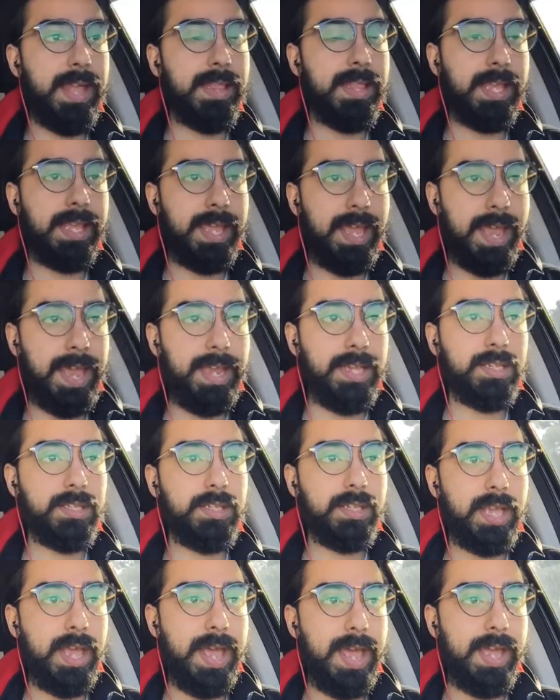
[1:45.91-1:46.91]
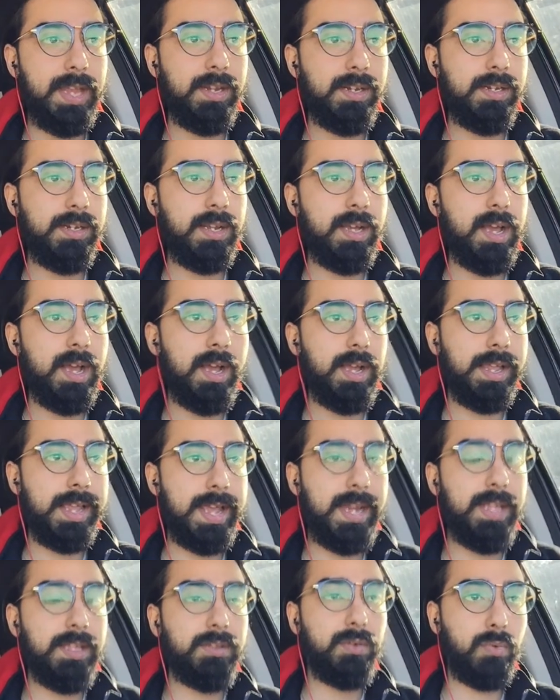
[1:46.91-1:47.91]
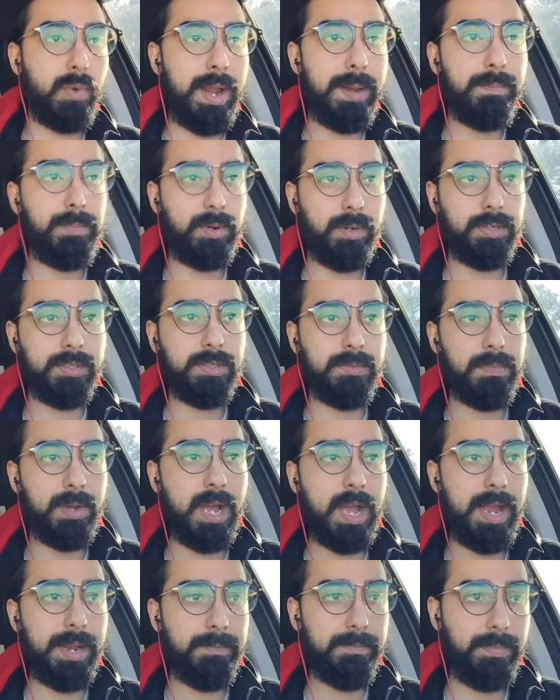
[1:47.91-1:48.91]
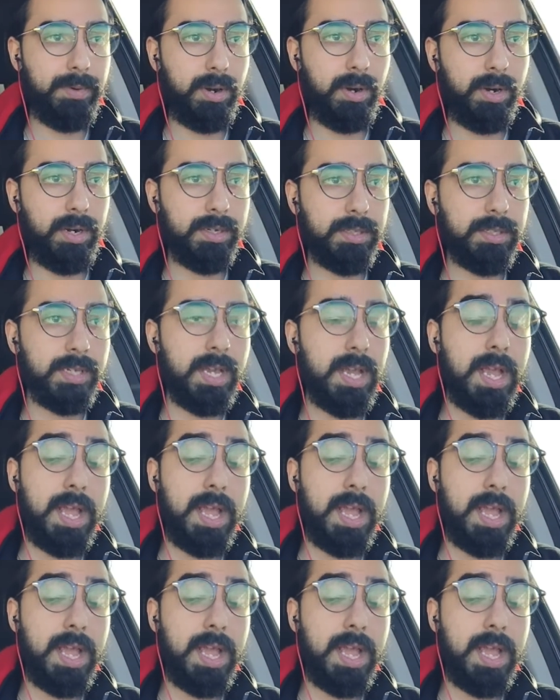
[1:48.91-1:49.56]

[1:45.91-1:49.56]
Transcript: the case and getting the right person behind bars.